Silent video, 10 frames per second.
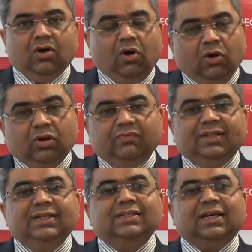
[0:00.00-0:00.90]
All of
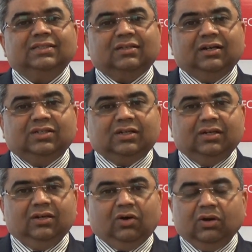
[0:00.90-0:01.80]
these are
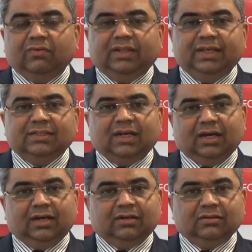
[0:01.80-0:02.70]
structural, all of these
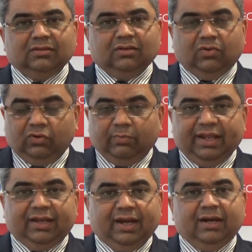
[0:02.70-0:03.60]
are going to
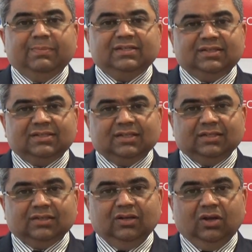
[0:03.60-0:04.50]
be great
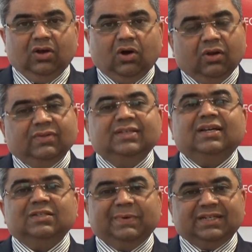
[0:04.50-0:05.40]
businesses, all of these
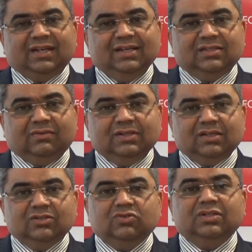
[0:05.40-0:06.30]
are specialized
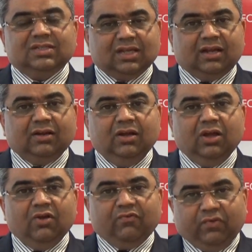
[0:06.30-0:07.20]
services, and so these are
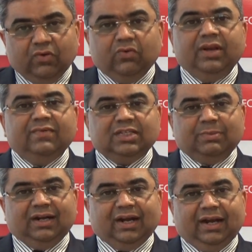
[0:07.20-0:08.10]
few
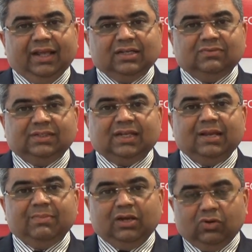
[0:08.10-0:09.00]
investment ideas which
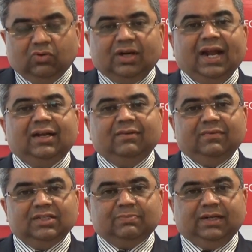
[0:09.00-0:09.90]
can be looked at
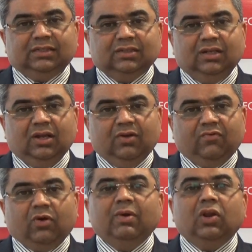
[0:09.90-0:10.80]
investments
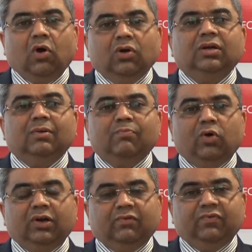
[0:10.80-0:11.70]
from a long-term
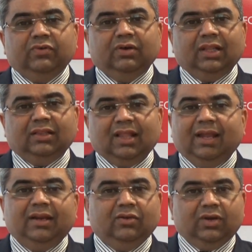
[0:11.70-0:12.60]
point of view, and
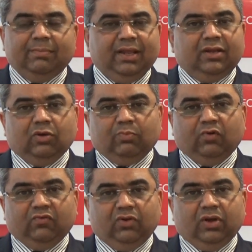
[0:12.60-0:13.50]
then you can make your
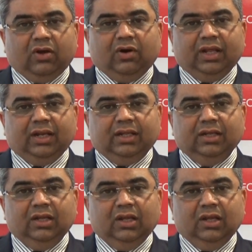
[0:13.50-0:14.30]
portfolio accordingly.